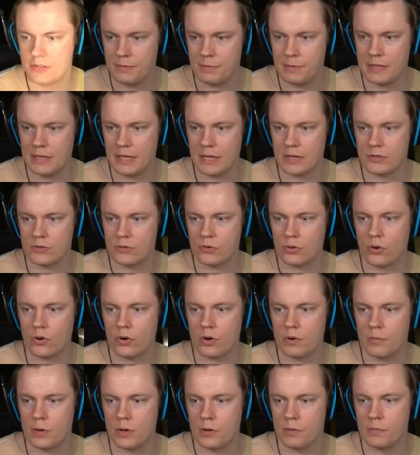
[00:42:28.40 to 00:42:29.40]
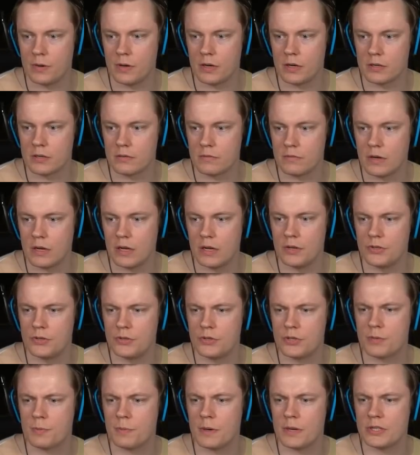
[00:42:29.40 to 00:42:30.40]
to be like turbo bug. Well,
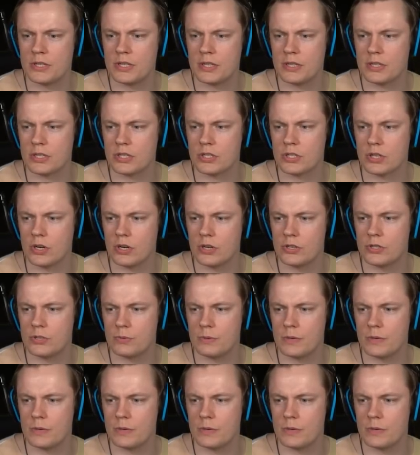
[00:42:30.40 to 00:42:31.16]
you smudged at the start to